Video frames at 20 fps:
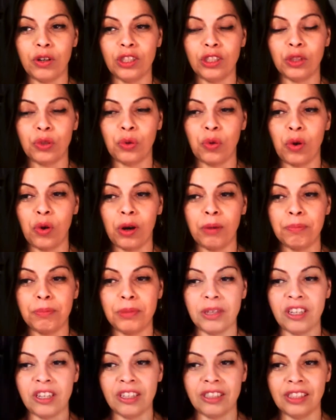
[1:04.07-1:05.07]

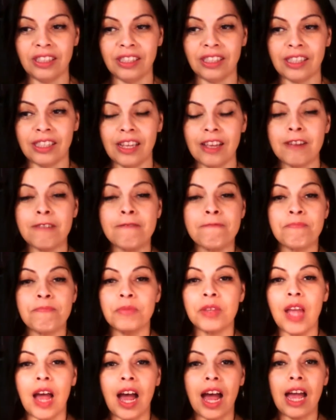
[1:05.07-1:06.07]
Scorpions.
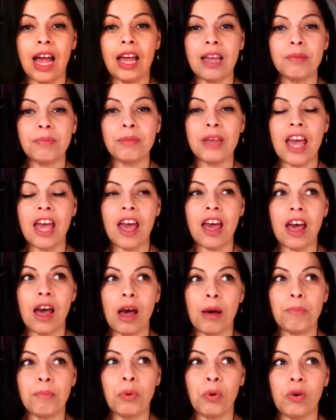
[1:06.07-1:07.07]
I'm a
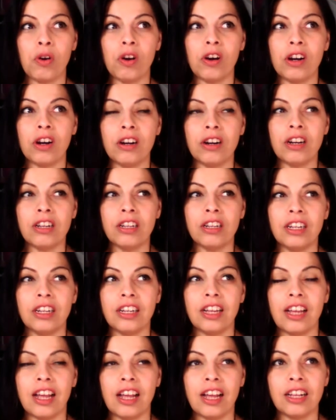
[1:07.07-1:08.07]
born
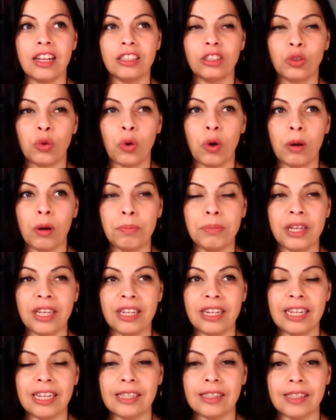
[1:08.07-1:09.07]
Scorpion
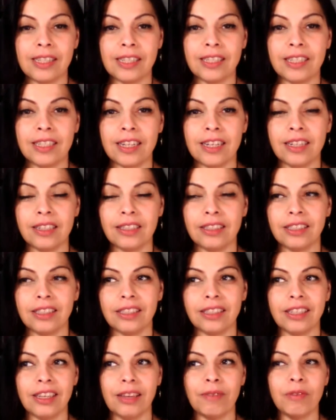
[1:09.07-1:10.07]
ascendant,
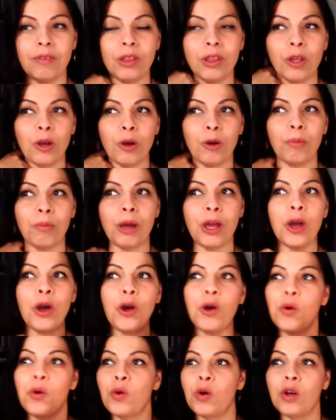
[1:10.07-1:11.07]
even though my
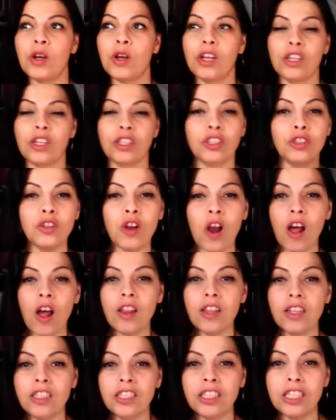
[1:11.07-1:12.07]
whole
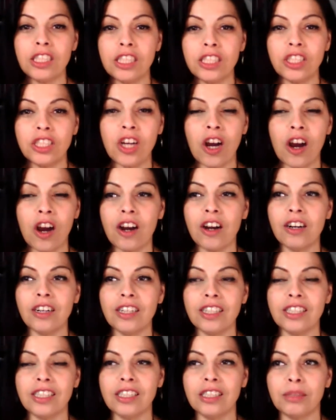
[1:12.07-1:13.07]
astrology chart
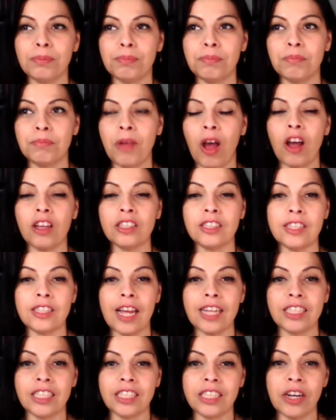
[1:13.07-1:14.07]
is
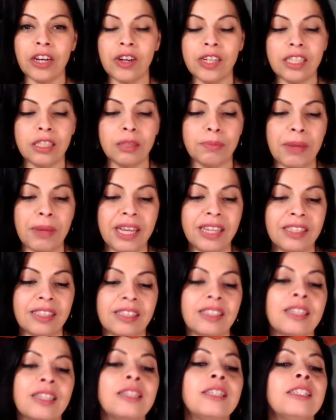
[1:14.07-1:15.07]
Sagittarius based
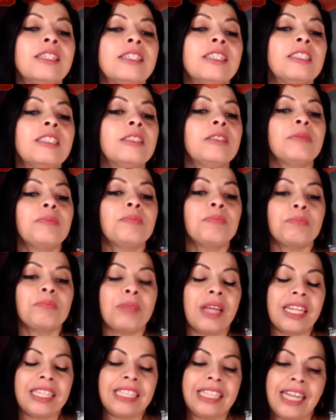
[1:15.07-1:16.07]
but
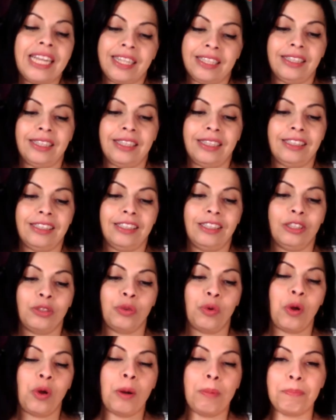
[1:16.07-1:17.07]
yes,
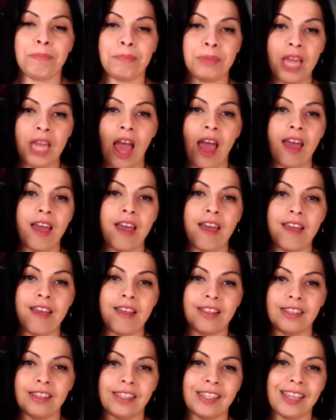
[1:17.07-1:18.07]
scorpions.